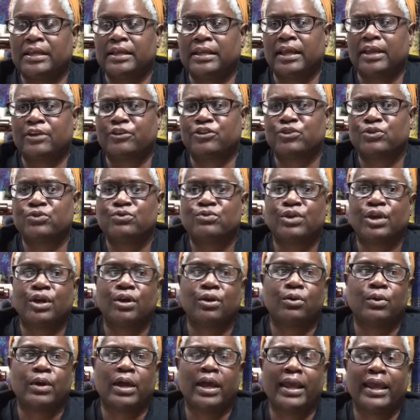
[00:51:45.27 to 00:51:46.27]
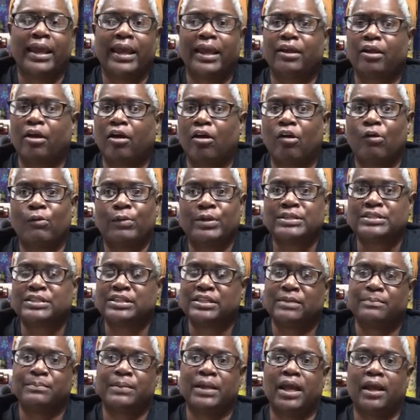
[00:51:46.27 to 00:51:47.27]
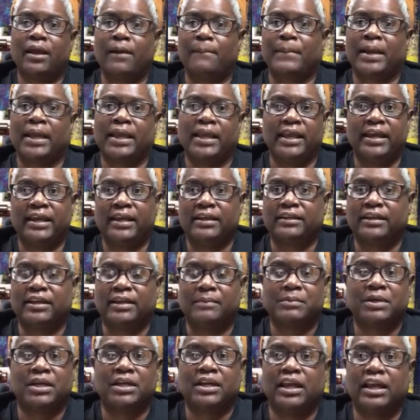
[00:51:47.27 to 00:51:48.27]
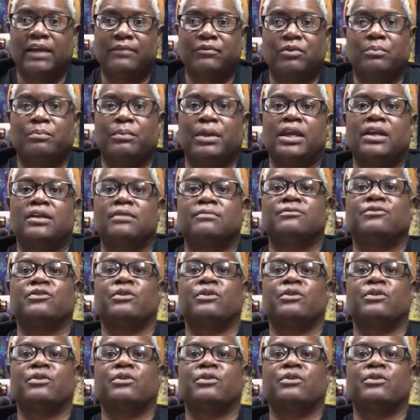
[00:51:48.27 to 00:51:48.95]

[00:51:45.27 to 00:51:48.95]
And I do know I had always in the back of my head that I'm going to have to make them